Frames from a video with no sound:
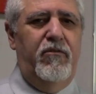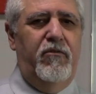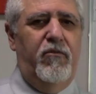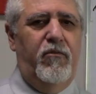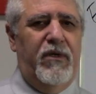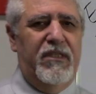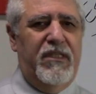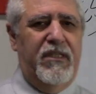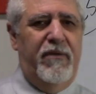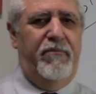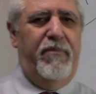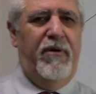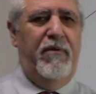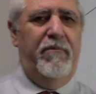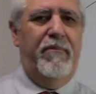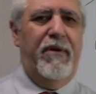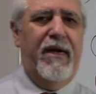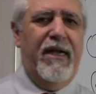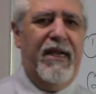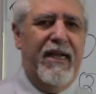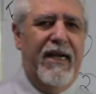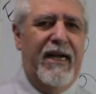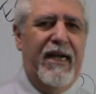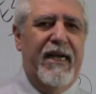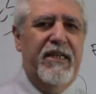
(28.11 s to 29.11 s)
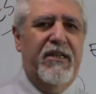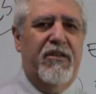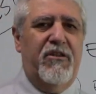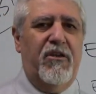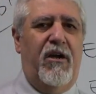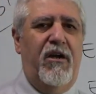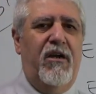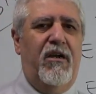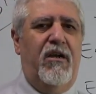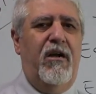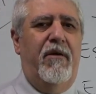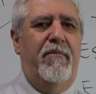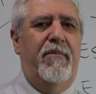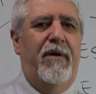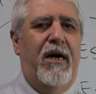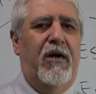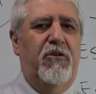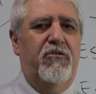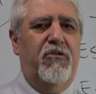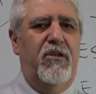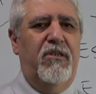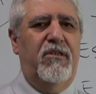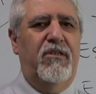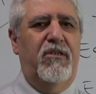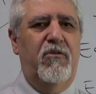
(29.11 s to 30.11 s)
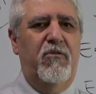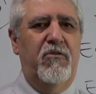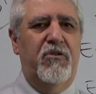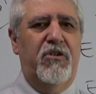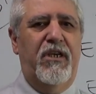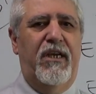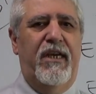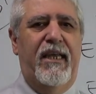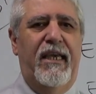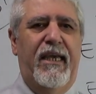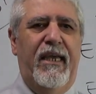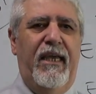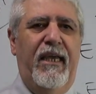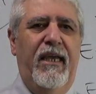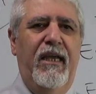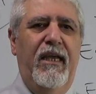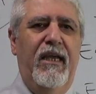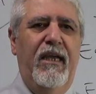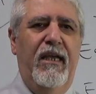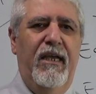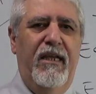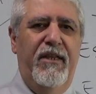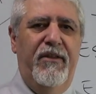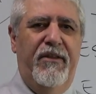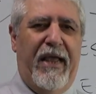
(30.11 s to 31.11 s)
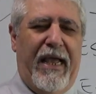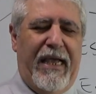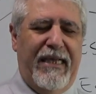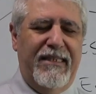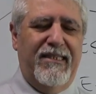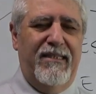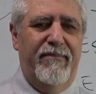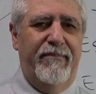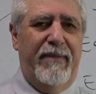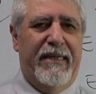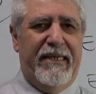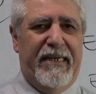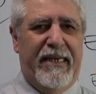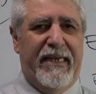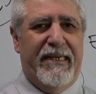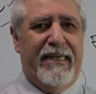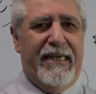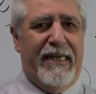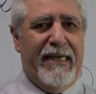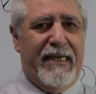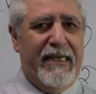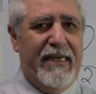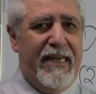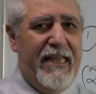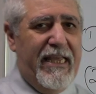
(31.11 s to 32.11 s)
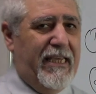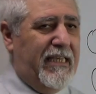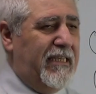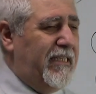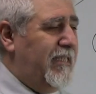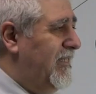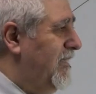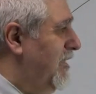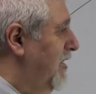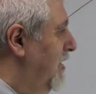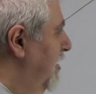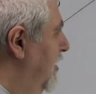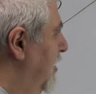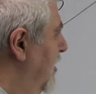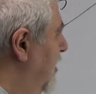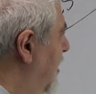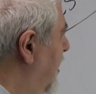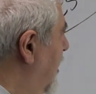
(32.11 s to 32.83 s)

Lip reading: What the PMBOK guide talk about is usually the estimating techniques.